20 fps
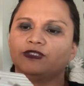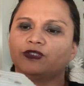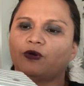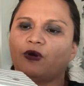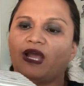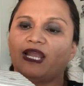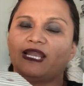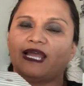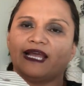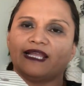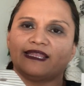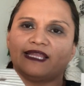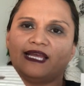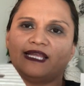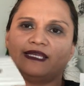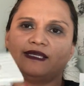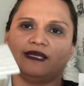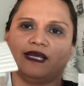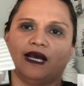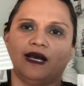So I like
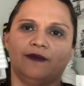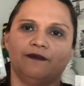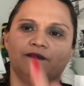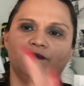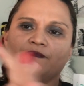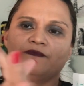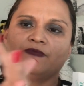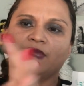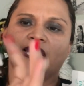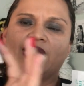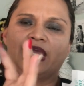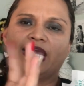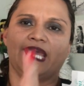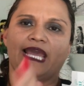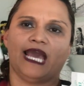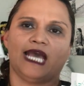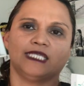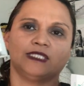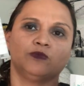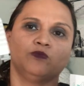that um,
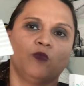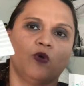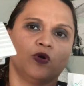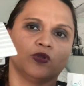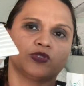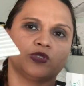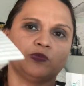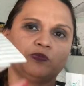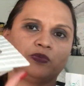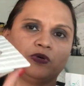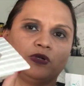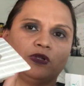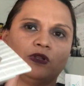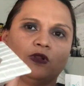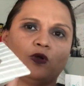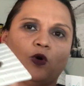it has multiple